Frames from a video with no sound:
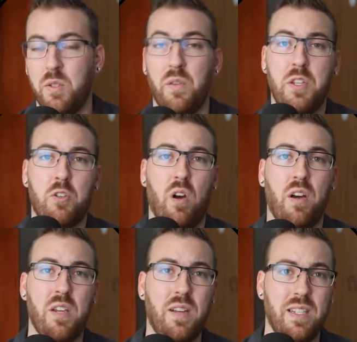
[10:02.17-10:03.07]
in this
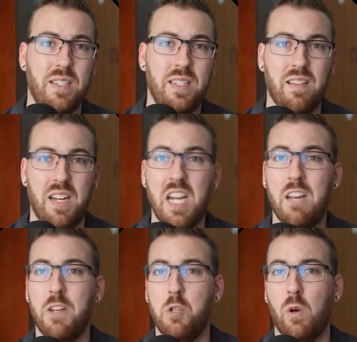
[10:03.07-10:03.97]
drawing, you can see that
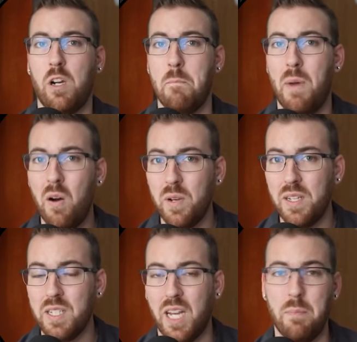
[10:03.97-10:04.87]
individual
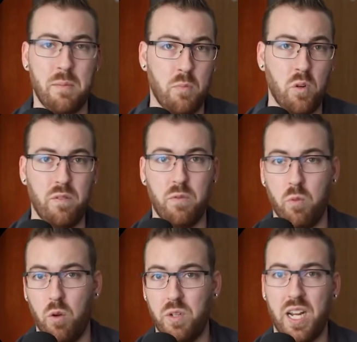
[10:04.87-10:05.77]
components can be moved,
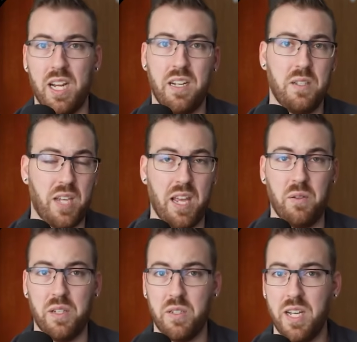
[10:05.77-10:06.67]
rotated,
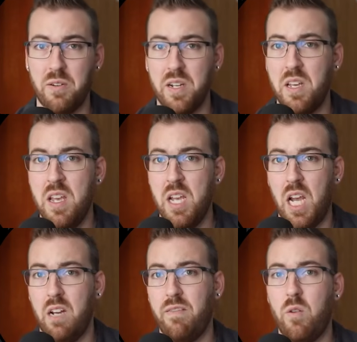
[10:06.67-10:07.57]
scaled, etc.
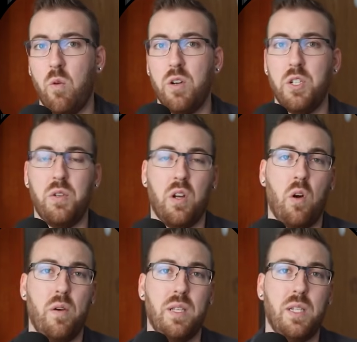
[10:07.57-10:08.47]
And of course, you can
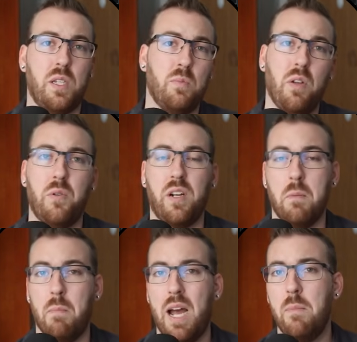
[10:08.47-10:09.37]
always explode or
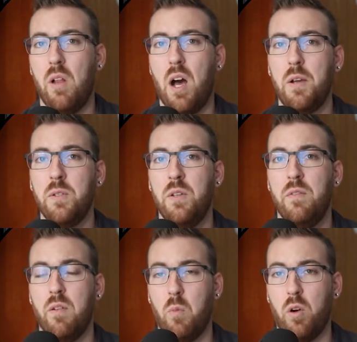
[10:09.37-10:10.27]
combine blocks
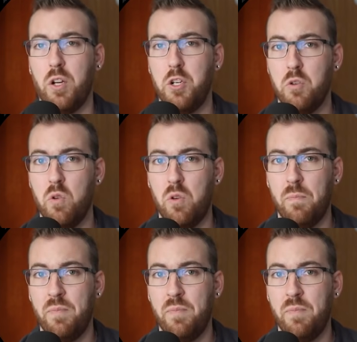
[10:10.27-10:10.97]
for more control.